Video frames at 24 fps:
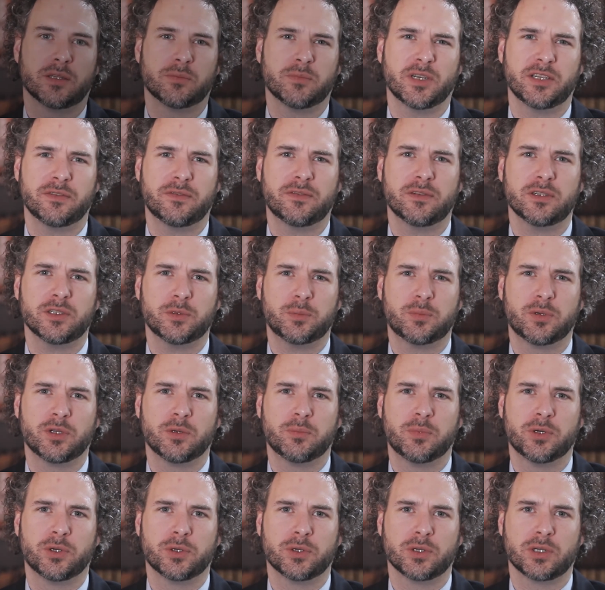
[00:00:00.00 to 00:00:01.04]
As my first
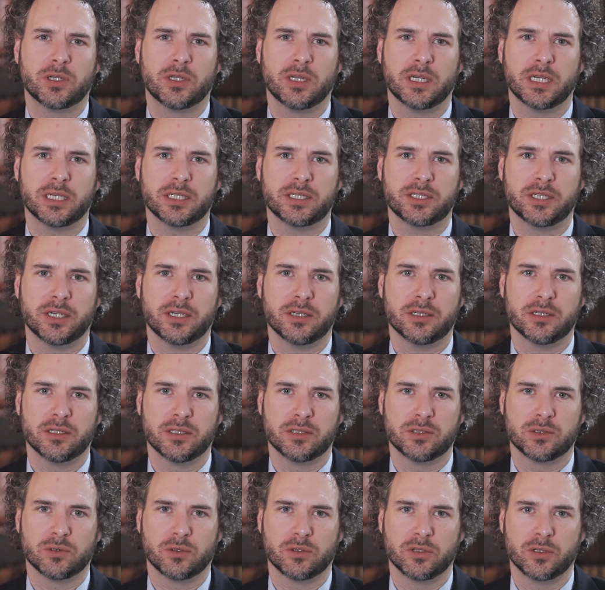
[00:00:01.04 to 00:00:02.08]
pro bono client shared her
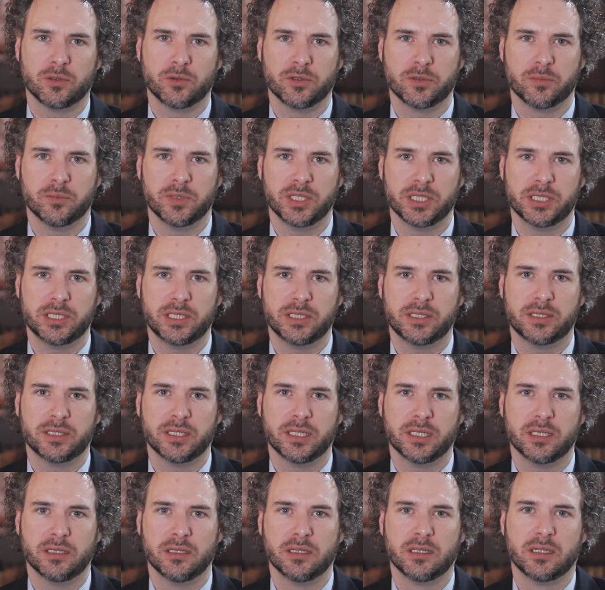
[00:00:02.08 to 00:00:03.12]
story with me, she
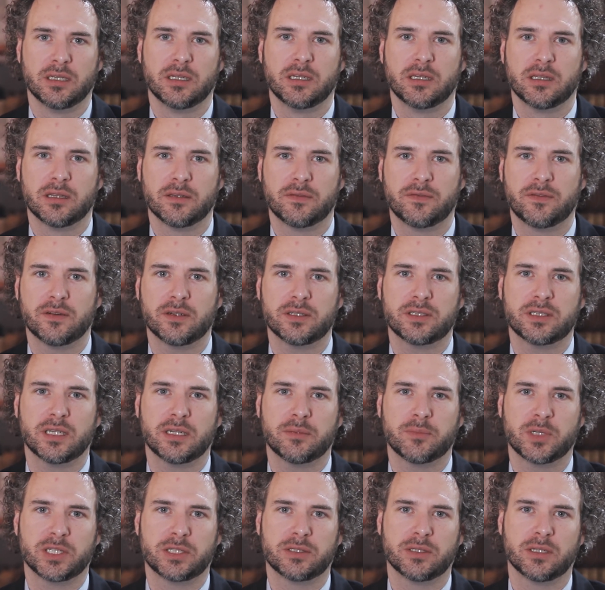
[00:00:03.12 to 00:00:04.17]
said, The first
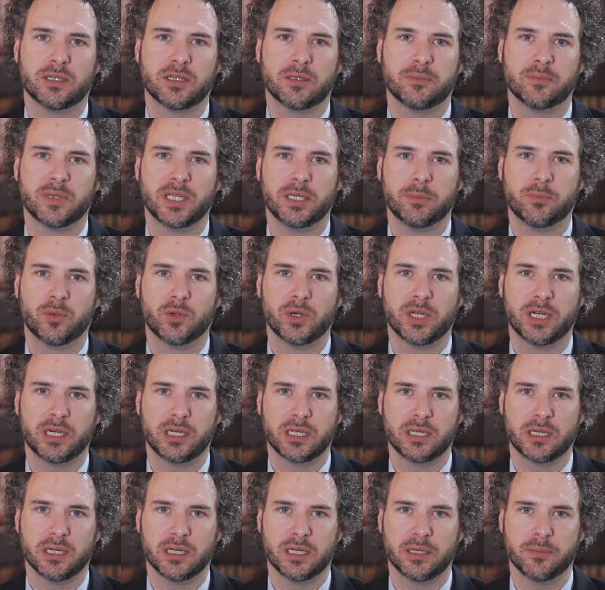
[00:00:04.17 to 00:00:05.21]
time I saw him, he
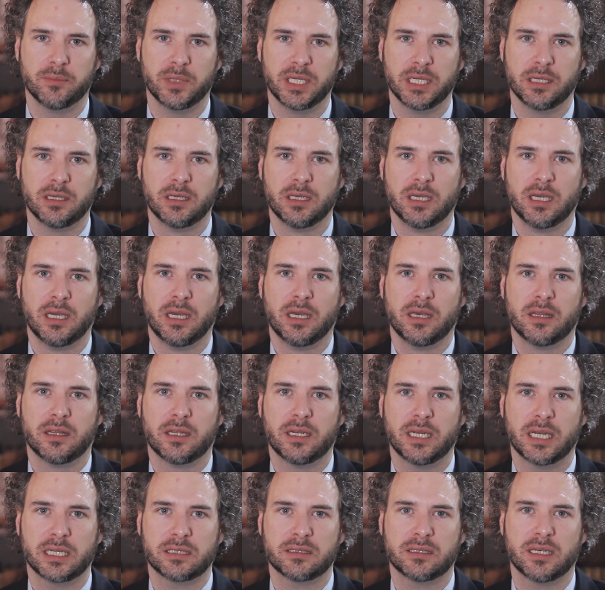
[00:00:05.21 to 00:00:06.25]
pointed a gun at me.
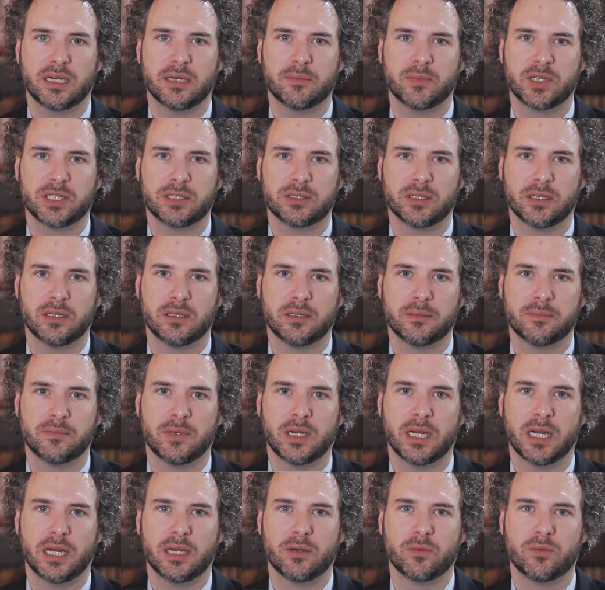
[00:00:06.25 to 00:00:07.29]
The next time I saw
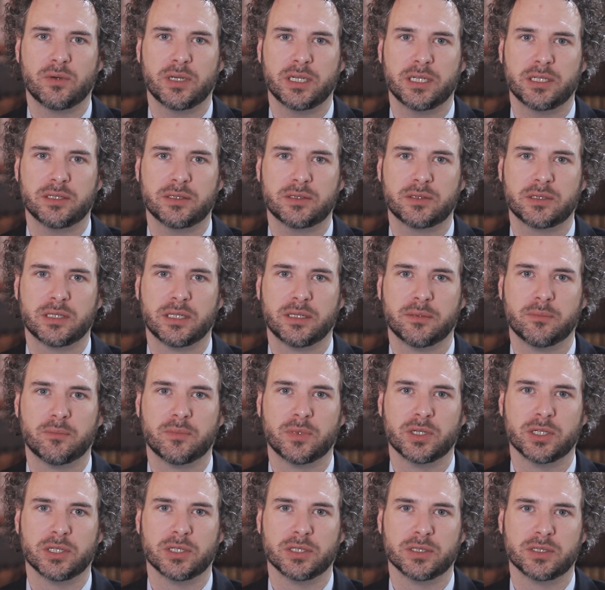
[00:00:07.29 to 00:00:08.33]
him, I witnessed him
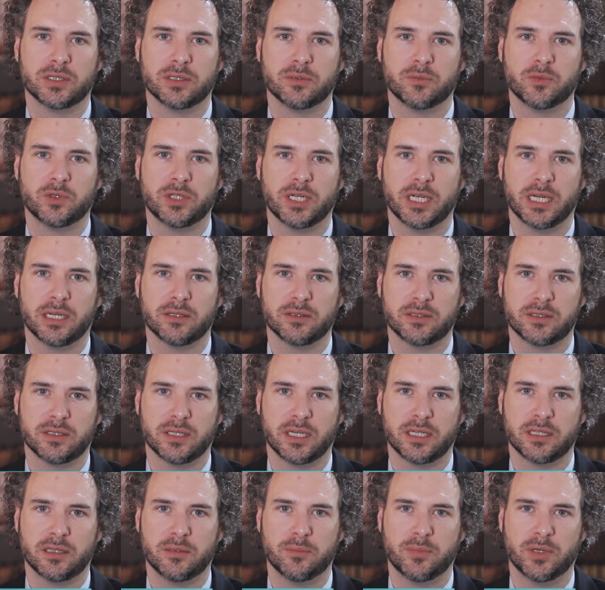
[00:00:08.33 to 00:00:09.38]
murder someone
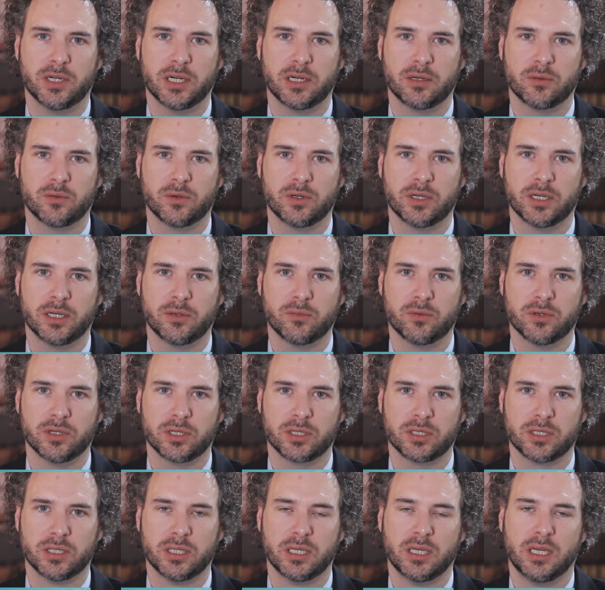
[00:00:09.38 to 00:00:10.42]
outside the bar where I
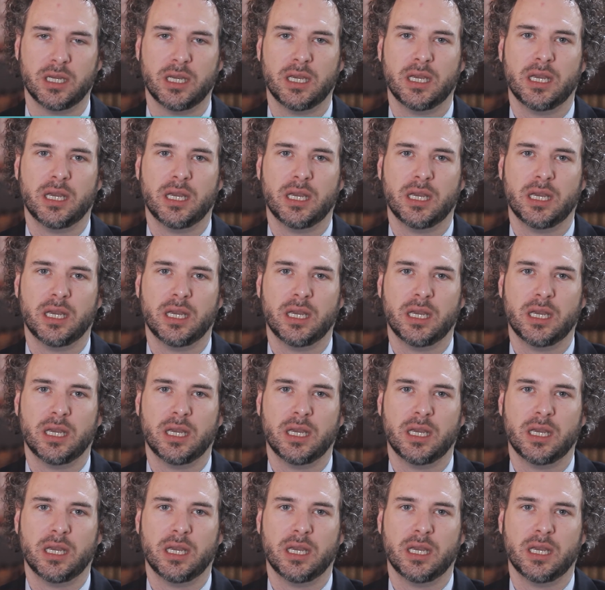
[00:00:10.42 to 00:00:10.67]
worked.